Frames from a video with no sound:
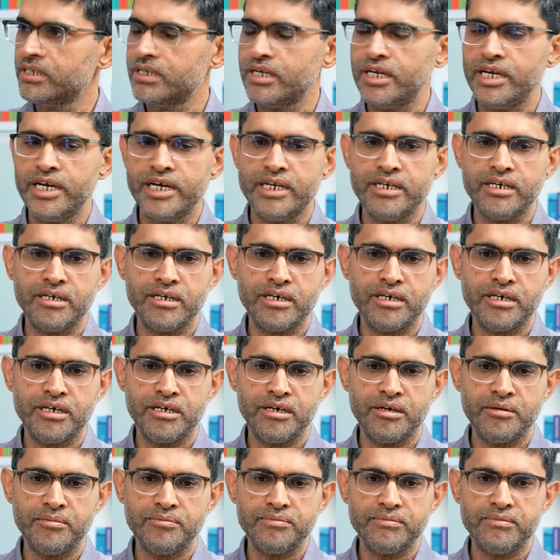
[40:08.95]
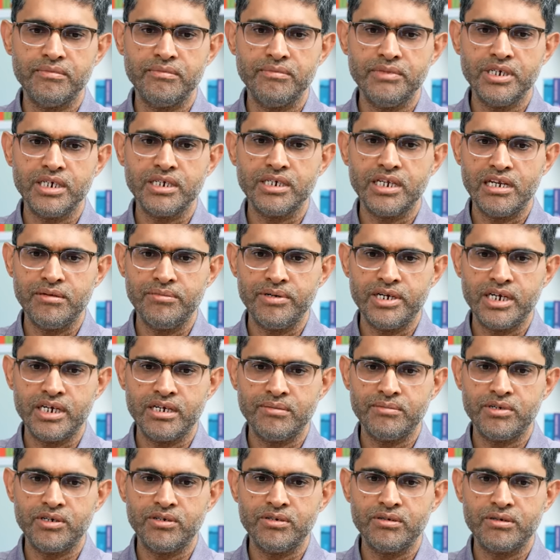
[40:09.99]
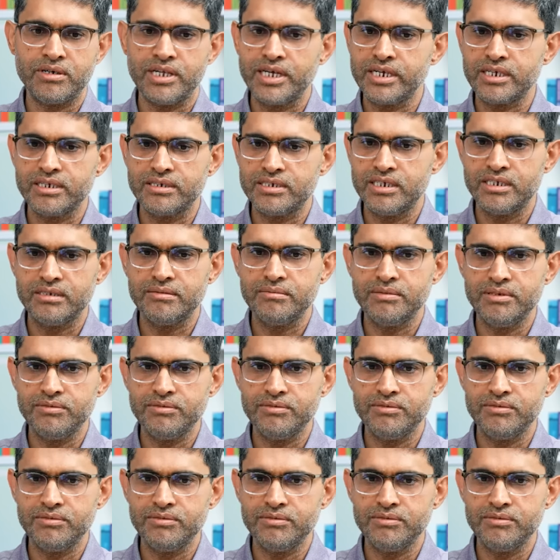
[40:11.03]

and um, being deliberate about, like I said,